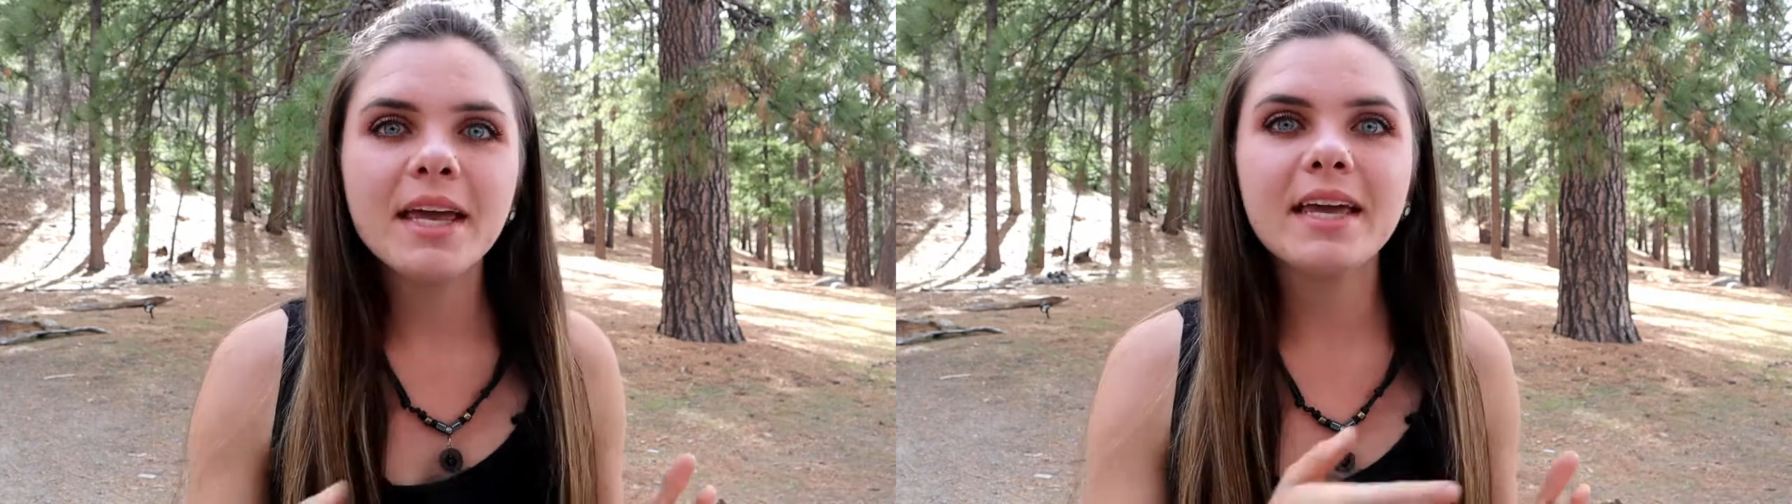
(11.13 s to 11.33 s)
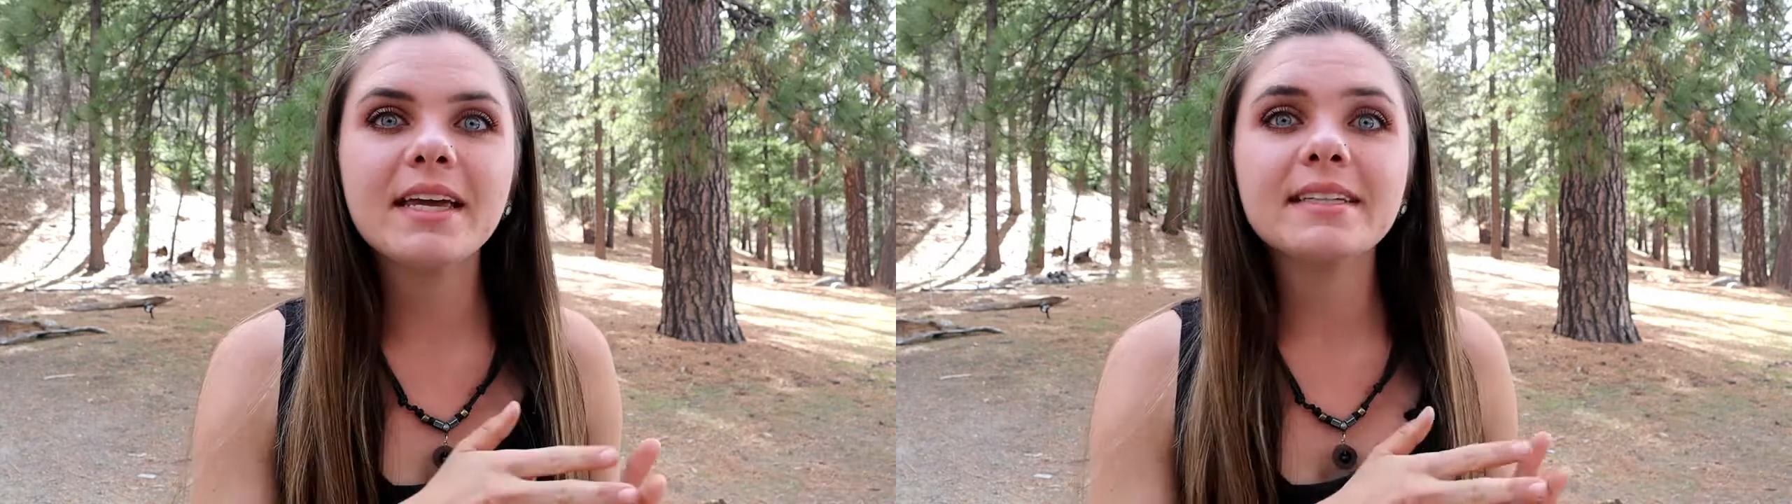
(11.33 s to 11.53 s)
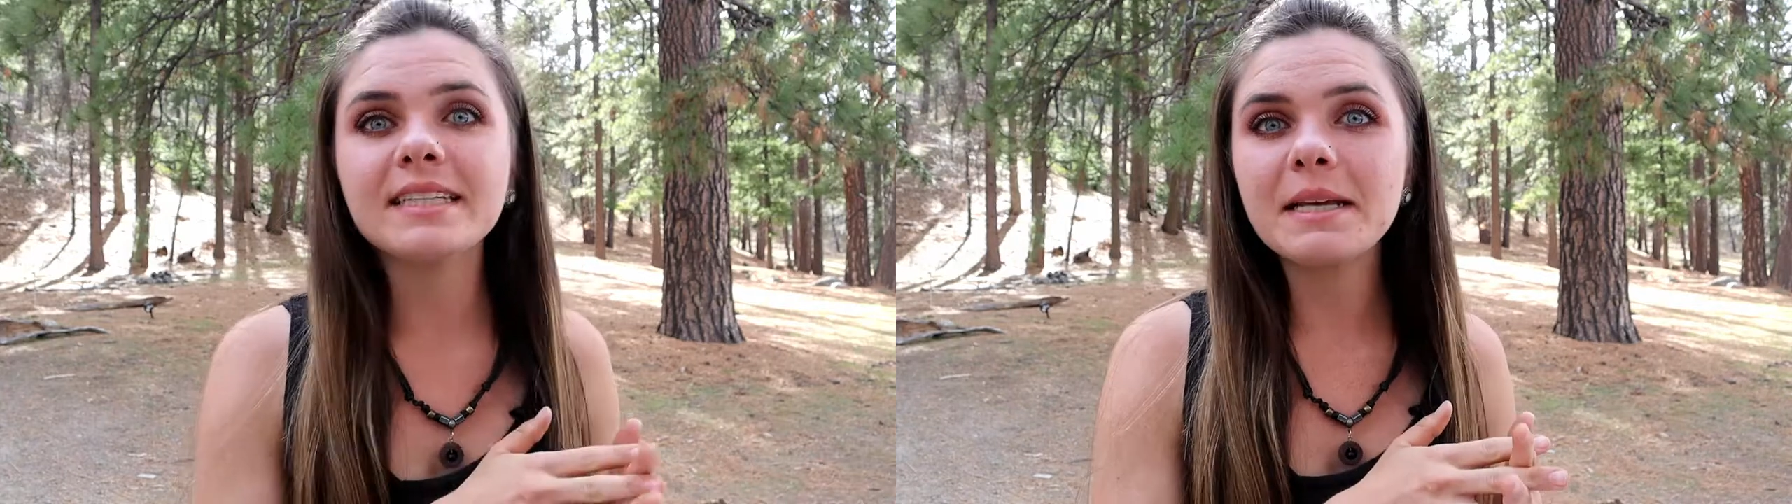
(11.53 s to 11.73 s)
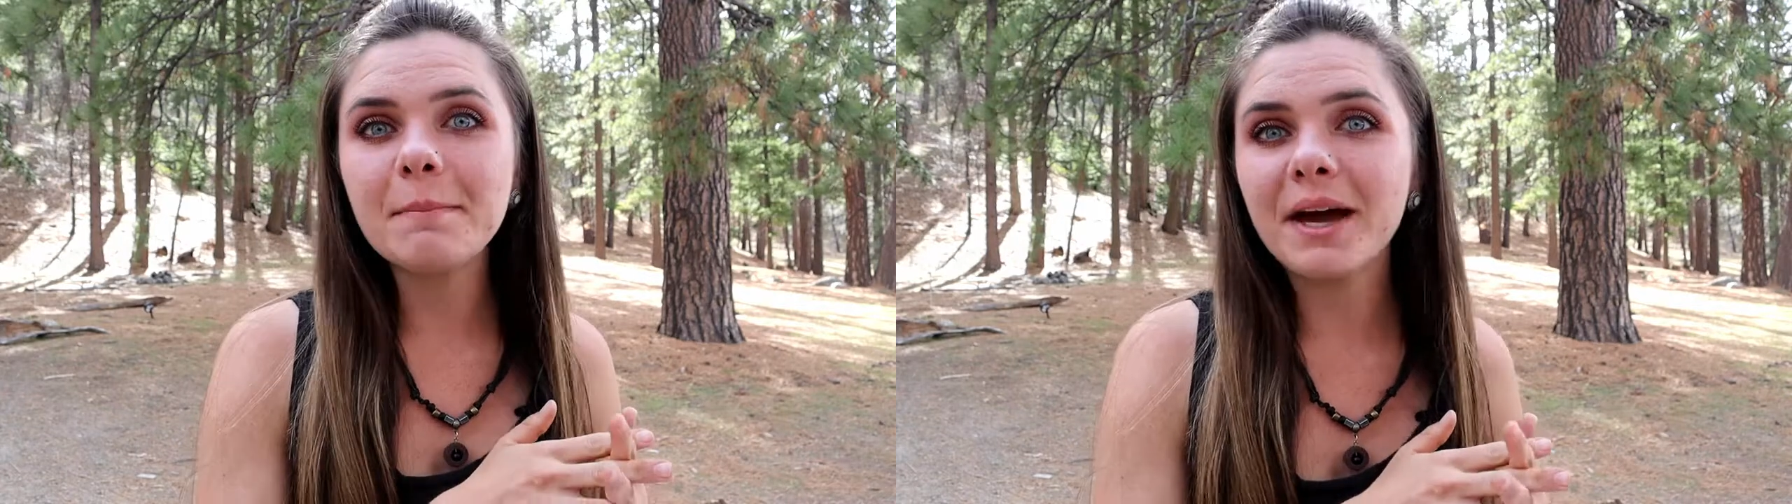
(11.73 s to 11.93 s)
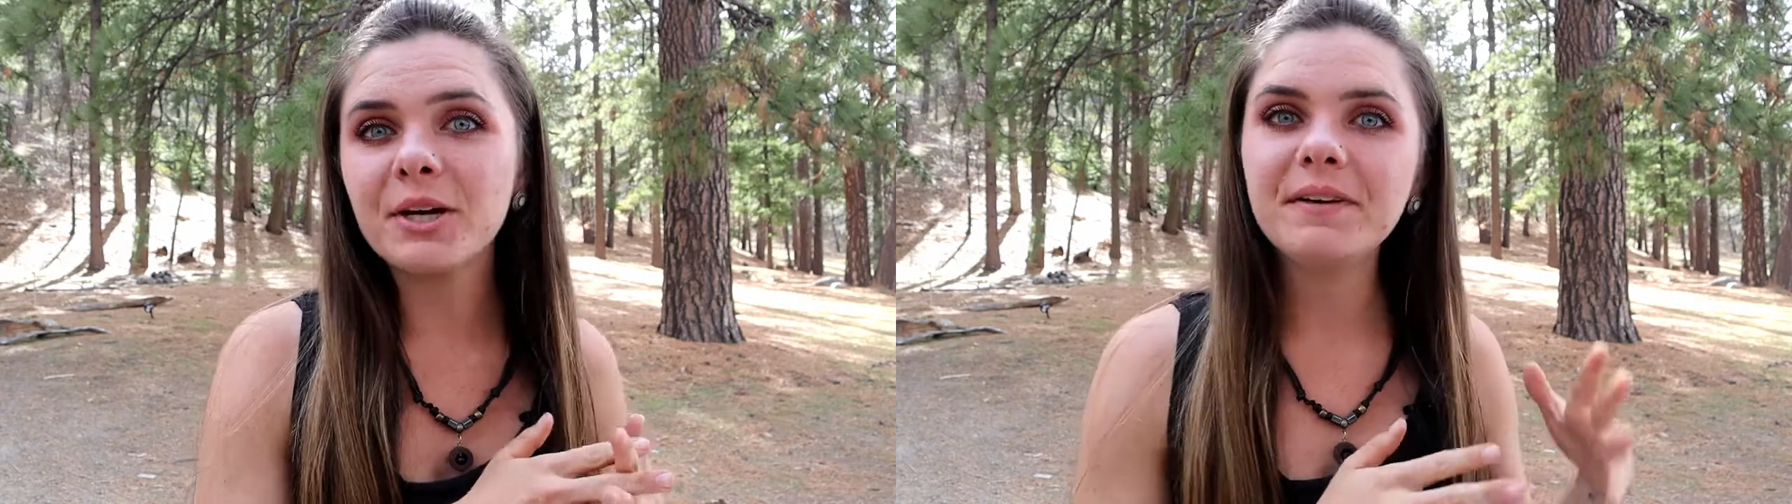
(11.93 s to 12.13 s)
It doesn't
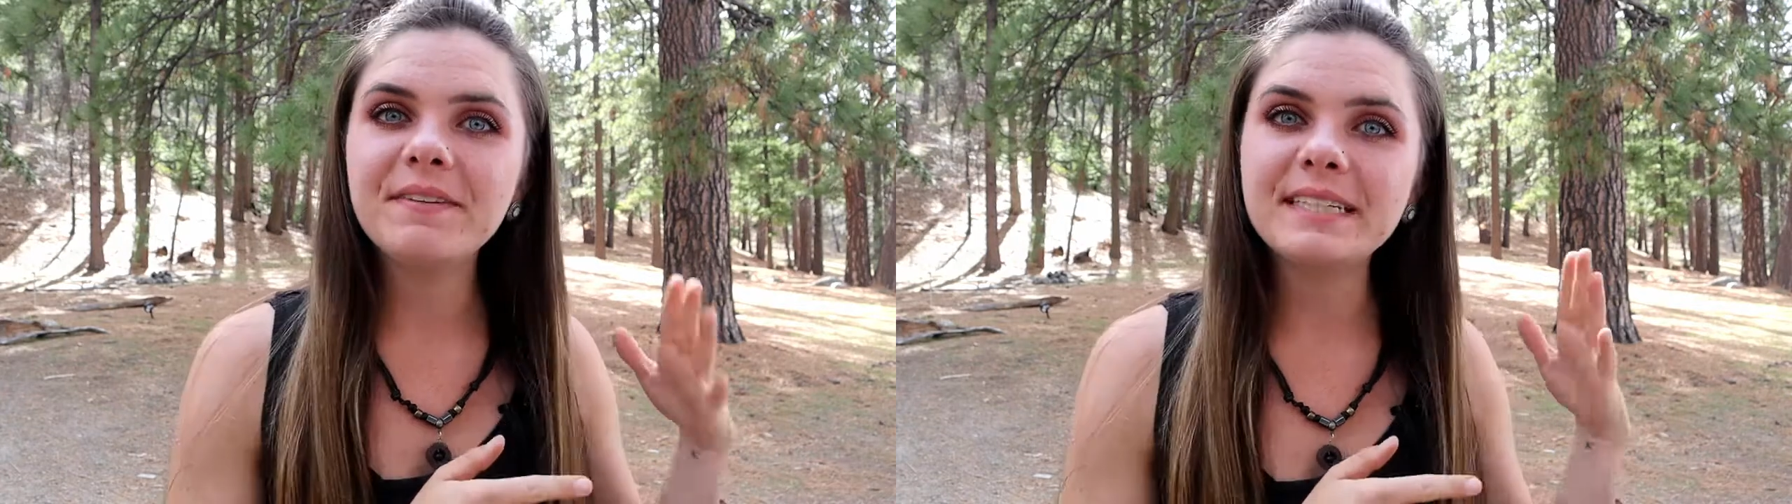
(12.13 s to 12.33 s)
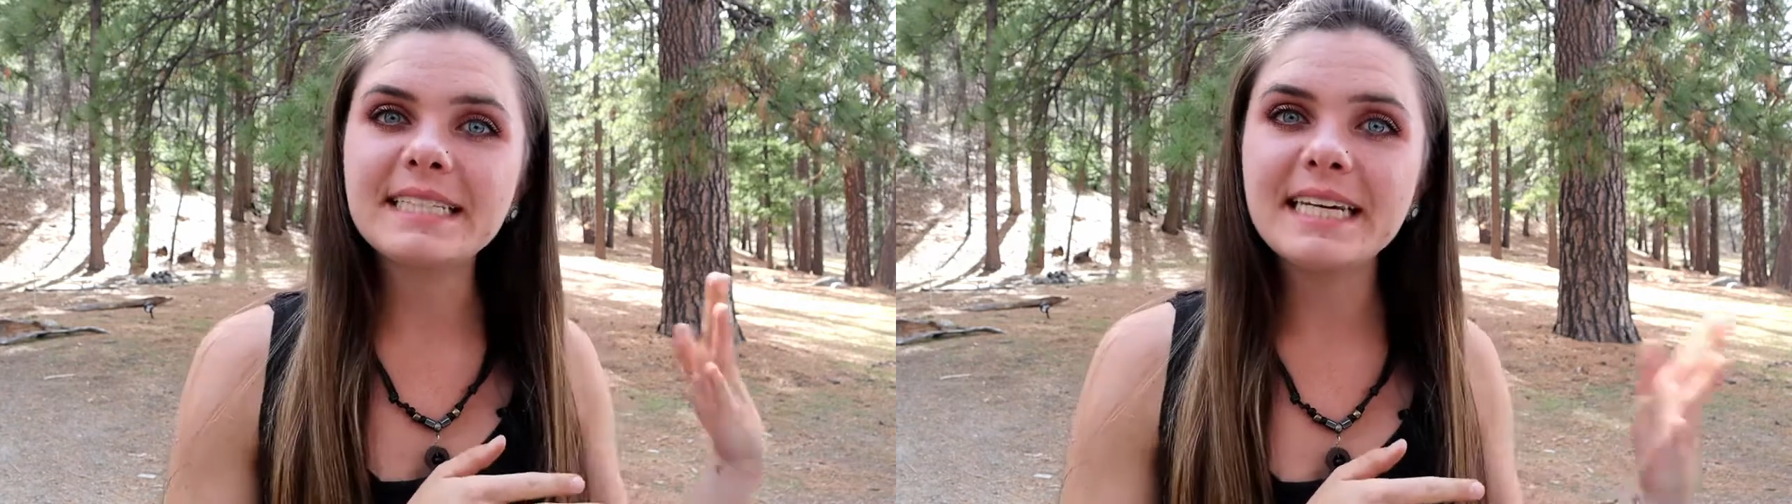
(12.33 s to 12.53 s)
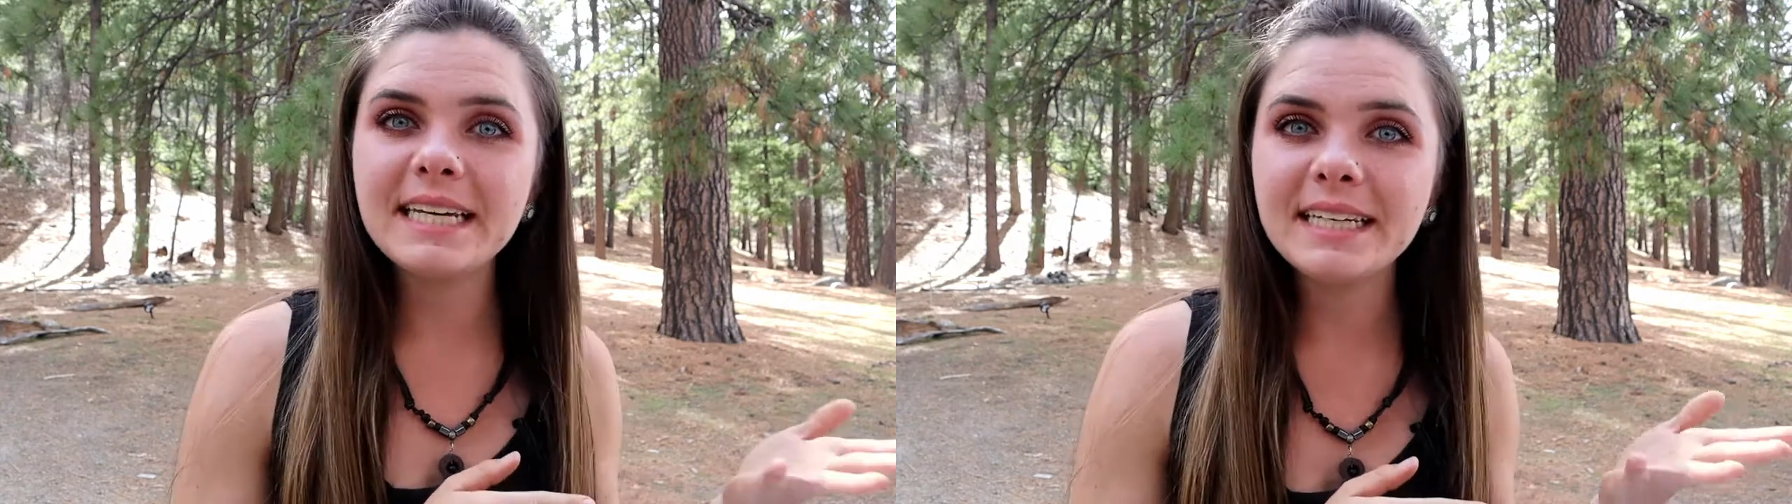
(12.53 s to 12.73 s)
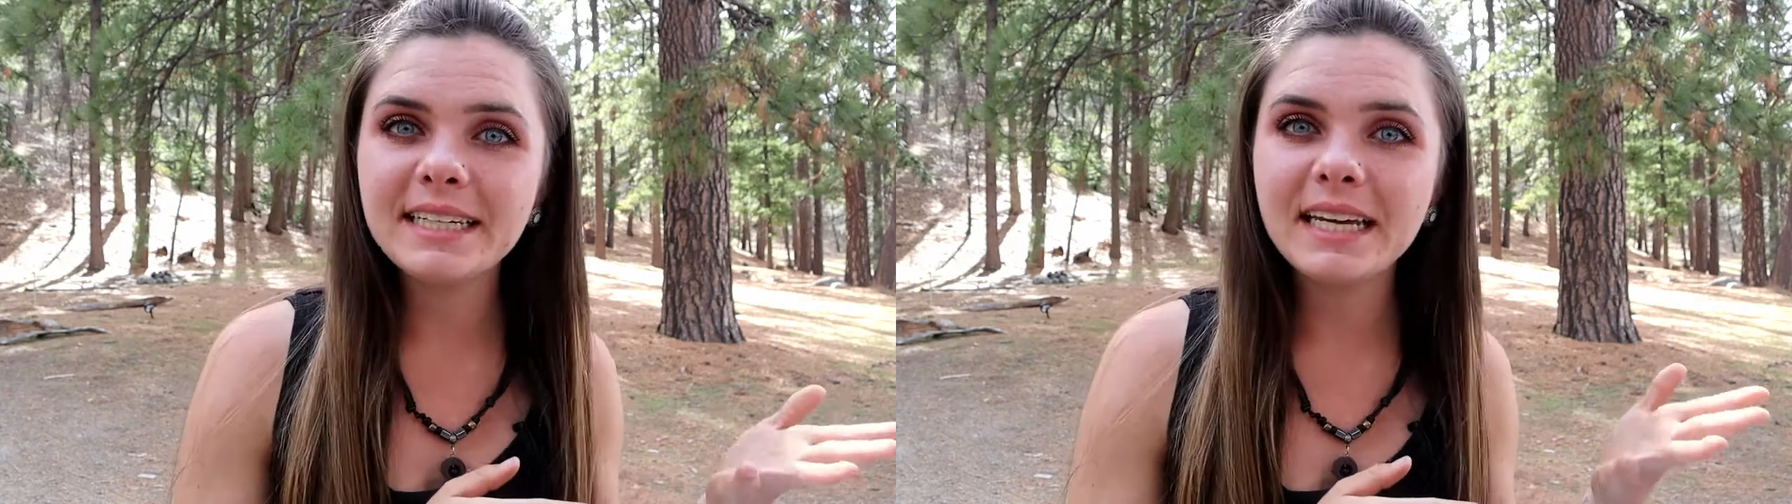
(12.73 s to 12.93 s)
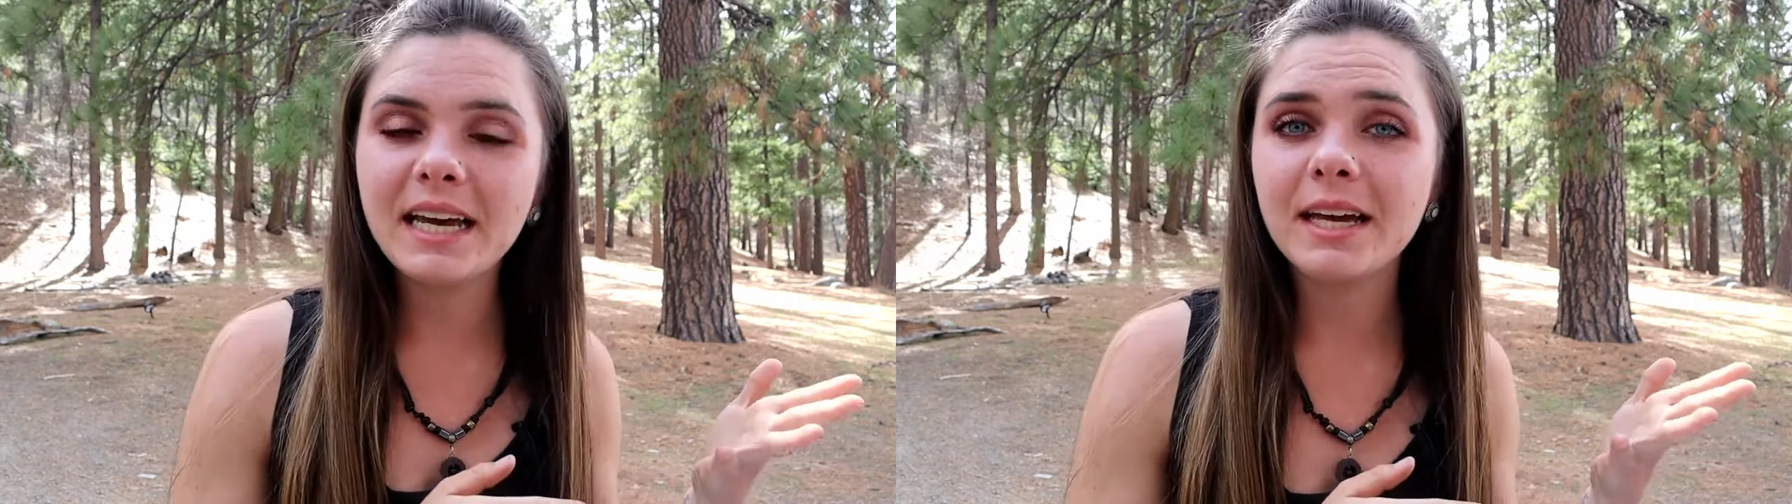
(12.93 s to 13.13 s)
matter if it's
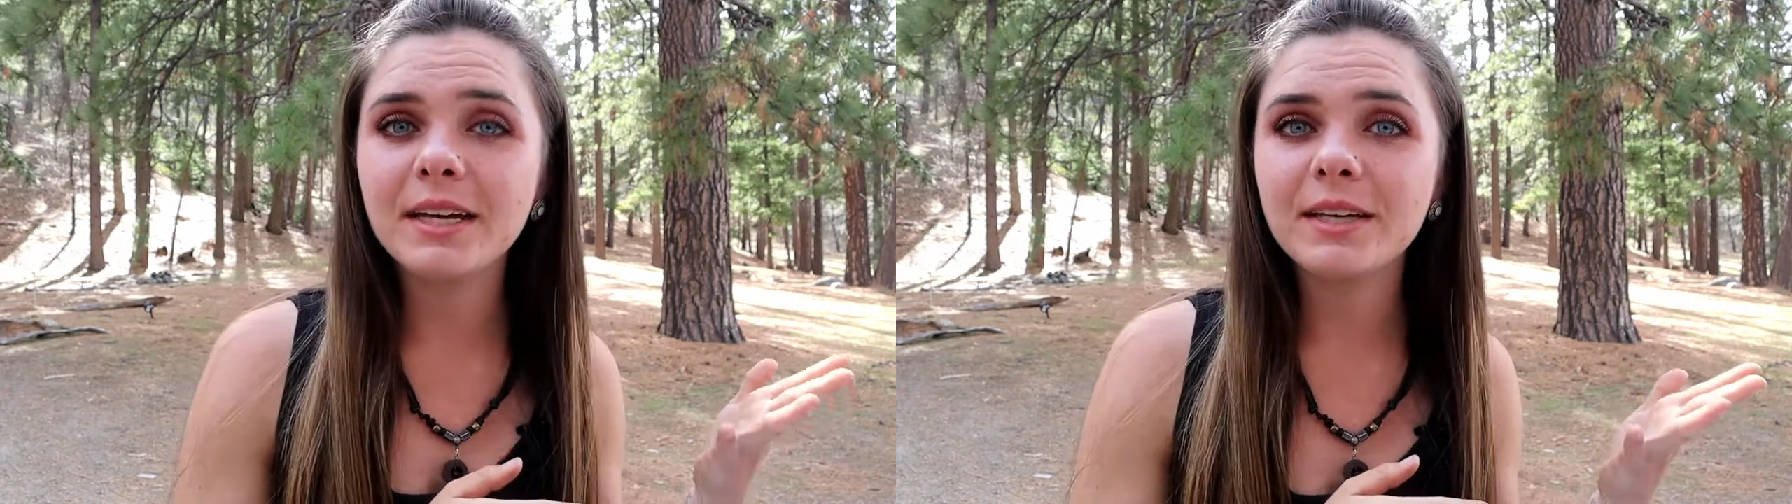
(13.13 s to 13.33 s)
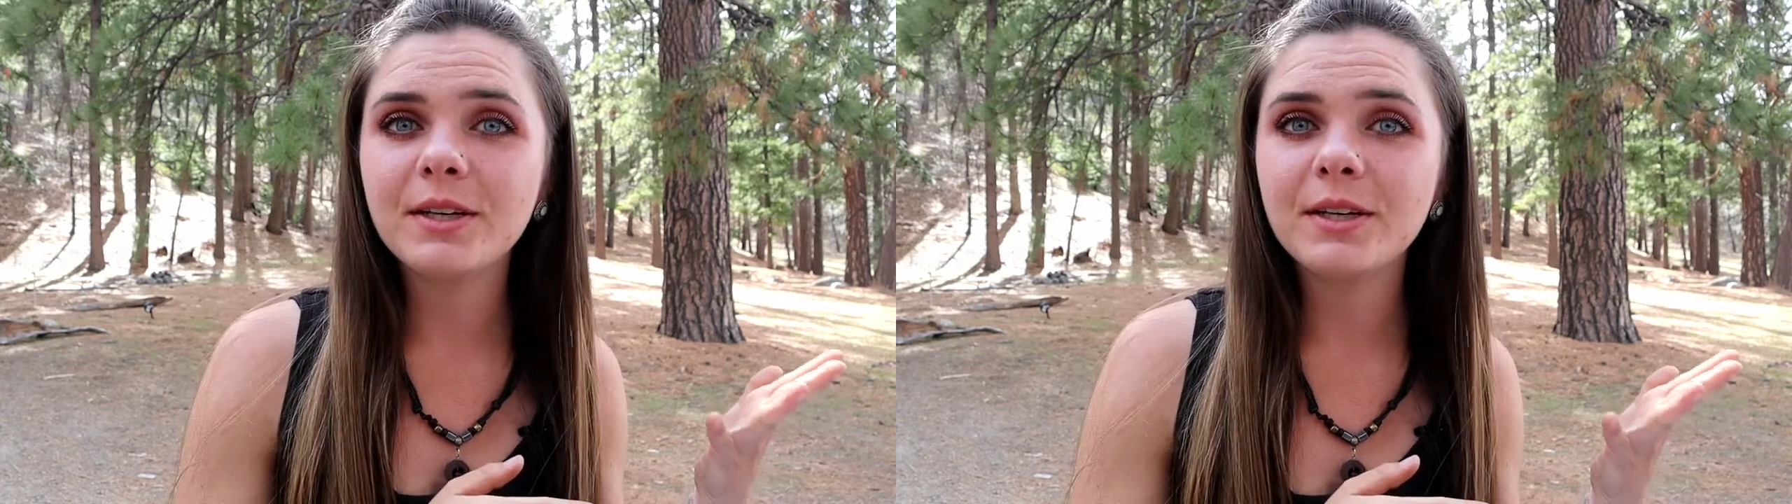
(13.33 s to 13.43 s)
in a